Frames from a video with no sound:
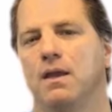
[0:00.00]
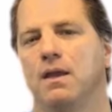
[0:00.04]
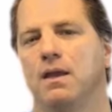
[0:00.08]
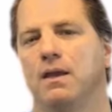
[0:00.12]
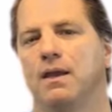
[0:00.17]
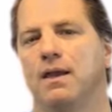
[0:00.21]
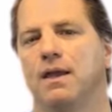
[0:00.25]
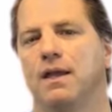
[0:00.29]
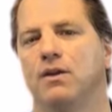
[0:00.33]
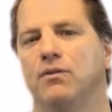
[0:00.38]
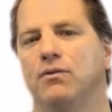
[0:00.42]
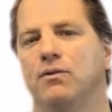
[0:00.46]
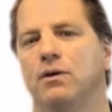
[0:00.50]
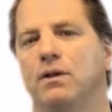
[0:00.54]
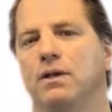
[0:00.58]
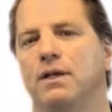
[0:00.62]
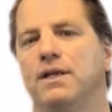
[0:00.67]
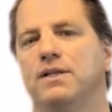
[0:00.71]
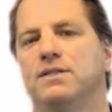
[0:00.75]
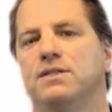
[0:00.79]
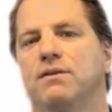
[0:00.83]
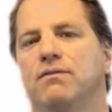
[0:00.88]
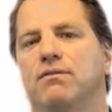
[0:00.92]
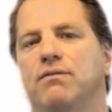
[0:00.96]
Get a
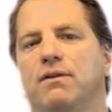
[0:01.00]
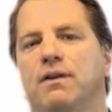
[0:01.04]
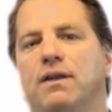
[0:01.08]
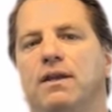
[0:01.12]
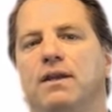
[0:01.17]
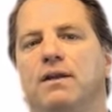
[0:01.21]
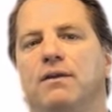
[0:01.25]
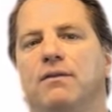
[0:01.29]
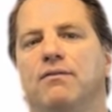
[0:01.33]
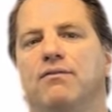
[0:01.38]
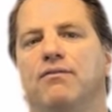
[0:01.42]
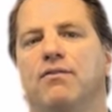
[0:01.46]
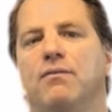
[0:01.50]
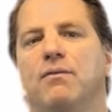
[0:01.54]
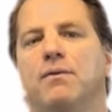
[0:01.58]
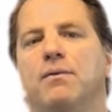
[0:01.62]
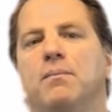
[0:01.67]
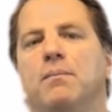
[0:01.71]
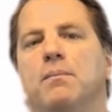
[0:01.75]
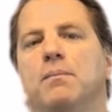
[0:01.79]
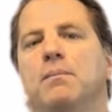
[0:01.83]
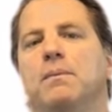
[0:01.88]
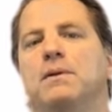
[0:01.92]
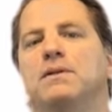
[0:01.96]
release of lien from the
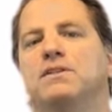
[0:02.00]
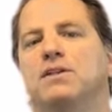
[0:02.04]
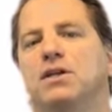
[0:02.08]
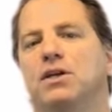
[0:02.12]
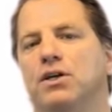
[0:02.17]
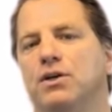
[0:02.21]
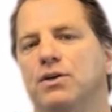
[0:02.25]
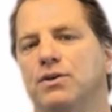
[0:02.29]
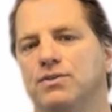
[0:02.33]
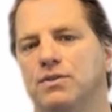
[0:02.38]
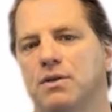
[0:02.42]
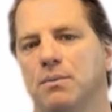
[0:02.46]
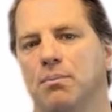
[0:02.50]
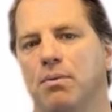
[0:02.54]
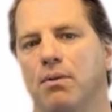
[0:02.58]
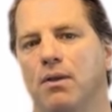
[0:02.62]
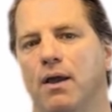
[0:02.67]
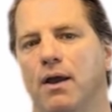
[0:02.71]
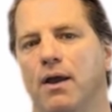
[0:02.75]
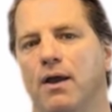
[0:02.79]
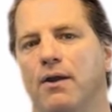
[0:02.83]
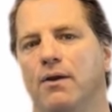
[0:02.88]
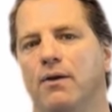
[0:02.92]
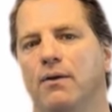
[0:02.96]
material
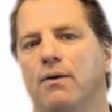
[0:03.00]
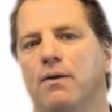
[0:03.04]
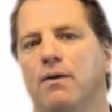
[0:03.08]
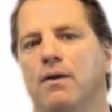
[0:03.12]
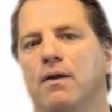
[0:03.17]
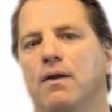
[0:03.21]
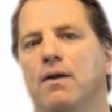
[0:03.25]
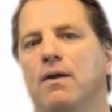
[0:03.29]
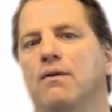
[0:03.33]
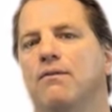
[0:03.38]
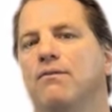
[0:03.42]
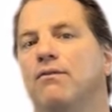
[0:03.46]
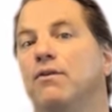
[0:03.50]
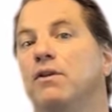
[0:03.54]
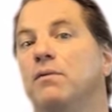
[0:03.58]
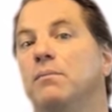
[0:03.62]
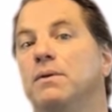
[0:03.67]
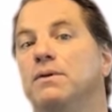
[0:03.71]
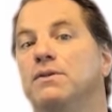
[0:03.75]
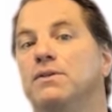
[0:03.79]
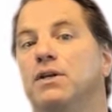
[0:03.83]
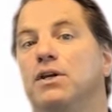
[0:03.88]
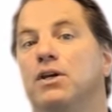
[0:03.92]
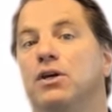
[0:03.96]
supplier for the
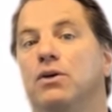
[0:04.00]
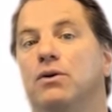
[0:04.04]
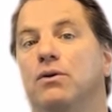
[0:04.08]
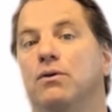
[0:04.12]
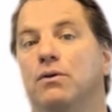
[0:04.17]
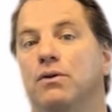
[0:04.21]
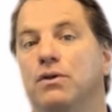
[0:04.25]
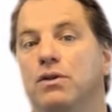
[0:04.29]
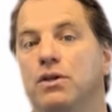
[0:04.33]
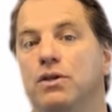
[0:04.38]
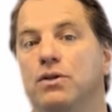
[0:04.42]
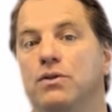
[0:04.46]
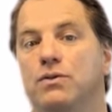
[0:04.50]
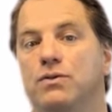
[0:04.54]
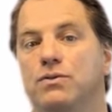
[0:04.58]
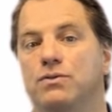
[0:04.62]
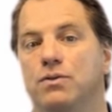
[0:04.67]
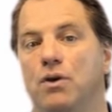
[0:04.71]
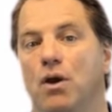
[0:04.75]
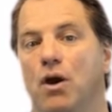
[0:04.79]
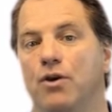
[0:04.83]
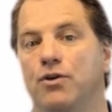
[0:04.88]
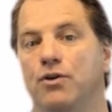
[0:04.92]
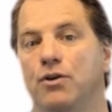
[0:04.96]
material used
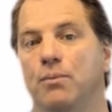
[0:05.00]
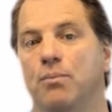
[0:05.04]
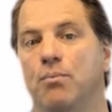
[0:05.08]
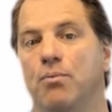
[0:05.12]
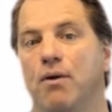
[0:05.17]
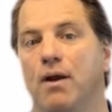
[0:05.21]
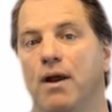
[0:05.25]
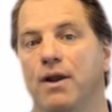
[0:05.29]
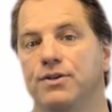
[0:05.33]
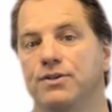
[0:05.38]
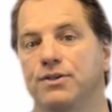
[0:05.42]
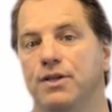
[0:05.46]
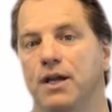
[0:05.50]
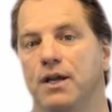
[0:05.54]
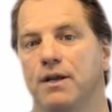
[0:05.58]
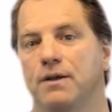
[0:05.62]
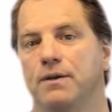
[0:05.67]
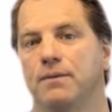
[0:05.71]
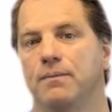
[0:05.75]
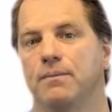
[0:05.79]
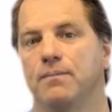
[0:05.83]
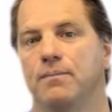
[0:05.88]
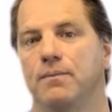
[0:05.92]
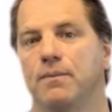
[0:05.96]
on your project.
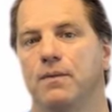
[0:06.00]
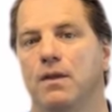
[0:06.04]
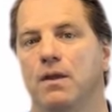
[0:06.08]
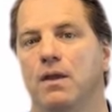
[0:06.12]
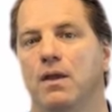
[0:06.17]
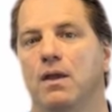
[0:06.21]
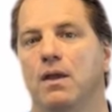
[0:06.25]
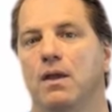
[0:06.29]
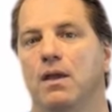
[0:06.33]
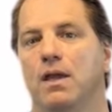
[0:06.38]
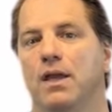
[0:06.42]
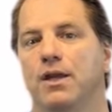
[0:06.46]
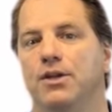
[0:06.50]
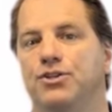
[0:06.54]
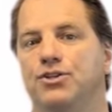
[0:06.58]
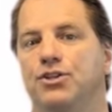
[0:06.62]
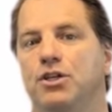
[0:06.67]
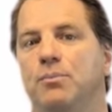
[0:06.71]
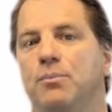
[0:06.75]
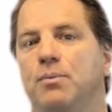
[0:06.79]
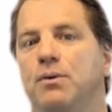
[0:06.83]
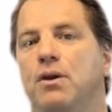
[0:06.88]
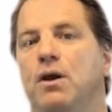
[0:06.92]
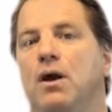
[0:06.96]
It
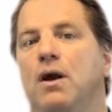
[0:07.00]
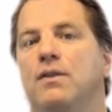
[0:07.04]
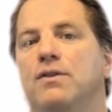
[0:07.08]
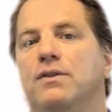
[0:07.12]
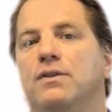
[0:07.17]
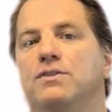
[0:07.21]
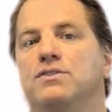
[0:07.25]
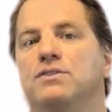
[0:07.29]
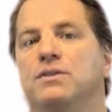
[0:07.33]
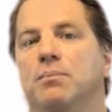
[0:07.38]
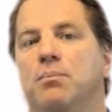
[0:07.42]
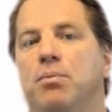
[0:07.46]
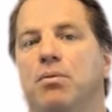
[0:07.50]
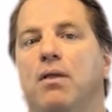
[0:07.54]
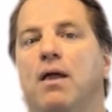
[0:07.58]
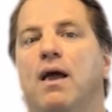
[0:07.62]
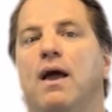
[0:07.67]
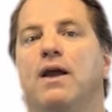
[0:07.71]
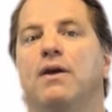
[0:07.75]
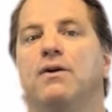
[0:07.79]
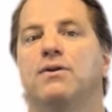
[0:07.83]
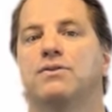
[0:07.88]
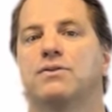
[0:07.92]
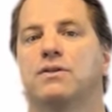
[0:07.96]
should be on the
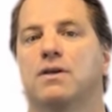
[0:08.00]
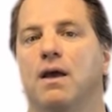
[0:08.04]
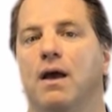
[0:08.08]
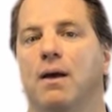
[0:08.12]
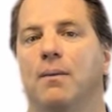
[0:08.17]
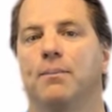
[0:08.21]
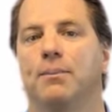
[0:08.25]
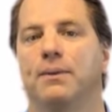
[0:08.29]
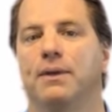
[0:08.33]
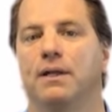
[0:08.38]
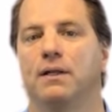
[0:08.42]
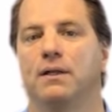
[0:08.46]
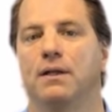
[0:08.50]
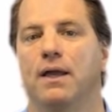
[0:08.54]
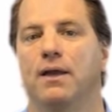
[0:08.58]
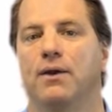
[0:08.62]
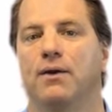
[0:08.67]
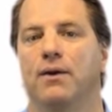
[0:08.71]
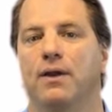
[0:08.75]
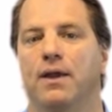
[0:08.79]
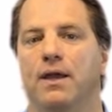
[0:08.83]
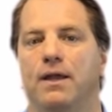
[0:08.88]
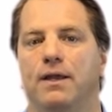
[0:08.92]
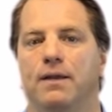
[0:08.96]
supplier's company
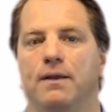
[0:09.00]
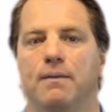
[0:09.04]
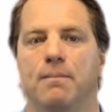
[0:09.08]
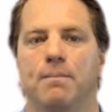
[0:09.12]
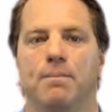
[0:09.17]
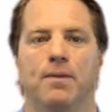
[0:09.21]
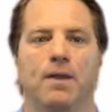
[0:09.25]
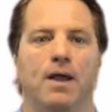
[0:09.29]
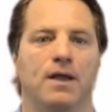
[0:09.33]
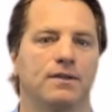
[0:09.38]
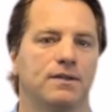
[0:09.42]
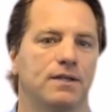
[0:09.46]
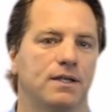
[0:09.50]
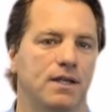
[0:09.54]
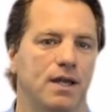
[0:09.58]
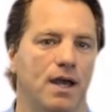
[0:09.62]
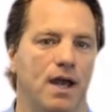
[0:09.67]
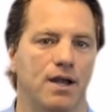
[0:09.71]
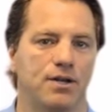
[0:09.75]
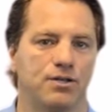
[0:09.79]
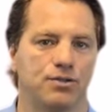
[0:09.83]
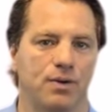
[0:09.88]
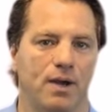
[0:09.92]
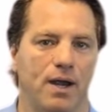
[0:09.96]
letterhead, not the
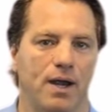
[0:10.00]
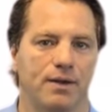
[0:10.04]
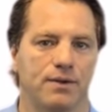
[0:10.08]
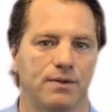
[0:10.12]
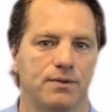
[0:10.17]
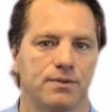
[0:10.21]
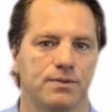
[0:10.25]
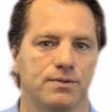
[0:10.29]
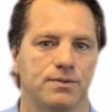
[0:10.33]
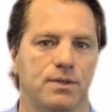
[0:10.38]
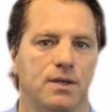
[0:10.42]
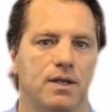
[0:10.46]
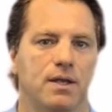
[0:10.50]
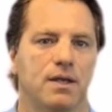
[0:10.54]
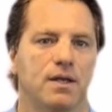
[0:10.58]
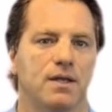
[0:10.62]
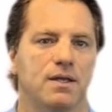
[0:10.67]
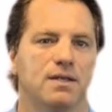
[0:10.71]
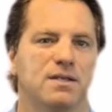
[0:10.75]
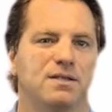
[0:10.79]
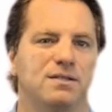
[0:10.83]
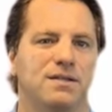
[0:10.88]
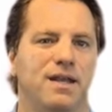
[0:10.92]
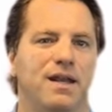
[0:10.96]
contractor's,
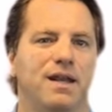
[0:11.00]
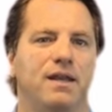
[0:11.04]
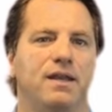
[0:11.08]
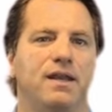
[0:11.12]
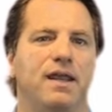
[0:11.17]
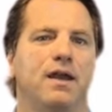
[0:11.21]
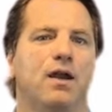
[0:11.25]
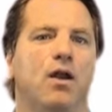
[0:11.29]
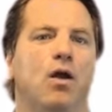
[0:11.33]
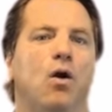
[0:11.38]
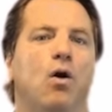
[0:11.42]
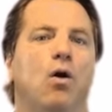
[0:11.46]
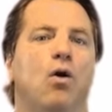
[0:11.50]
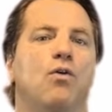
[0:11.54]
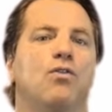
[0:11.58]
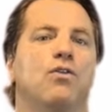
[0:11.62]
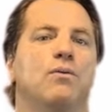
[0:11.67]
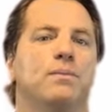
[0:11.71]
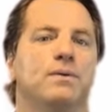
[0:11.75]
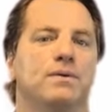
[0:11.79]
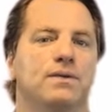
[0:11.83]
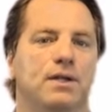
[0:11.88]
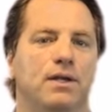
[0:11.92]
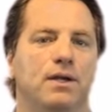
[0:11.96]
stating that all the
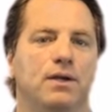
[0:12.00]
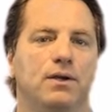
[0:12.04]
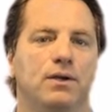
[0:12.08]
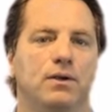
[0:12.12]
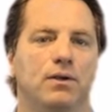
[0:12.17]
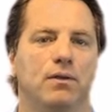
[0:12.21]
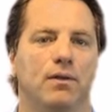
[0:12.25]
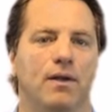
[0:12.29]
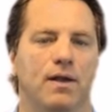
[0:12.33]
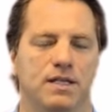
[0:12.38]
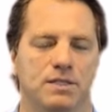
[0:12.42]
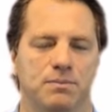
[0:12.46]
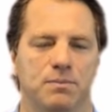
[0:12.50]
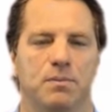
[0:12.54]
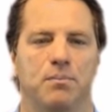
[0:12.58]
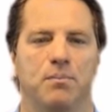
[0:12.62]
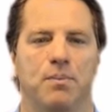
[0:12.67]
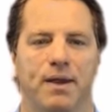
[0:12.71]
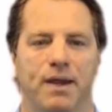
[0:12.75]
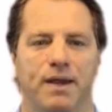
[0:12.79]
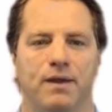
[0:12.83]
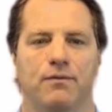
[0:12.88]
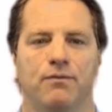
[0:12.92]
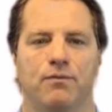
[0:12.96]
material has been
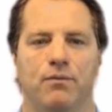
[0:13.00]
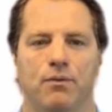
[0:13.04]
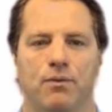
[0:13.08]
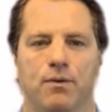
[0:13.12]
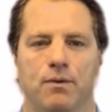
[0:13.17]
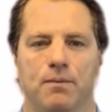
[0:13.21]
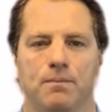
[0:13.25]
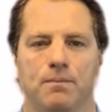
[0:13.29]
paid for.